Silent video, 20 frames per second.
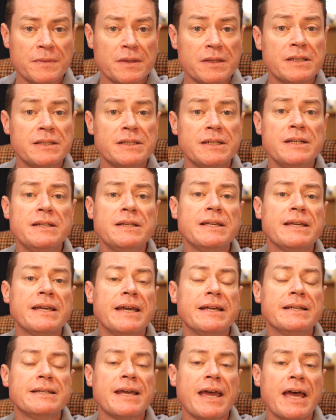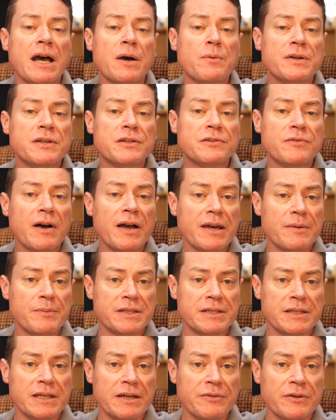that indicate how we dry a
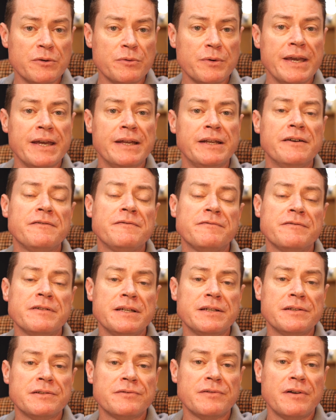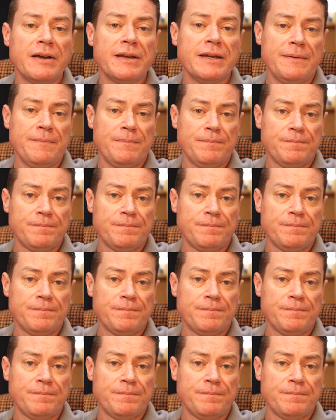material in a freeze dryer.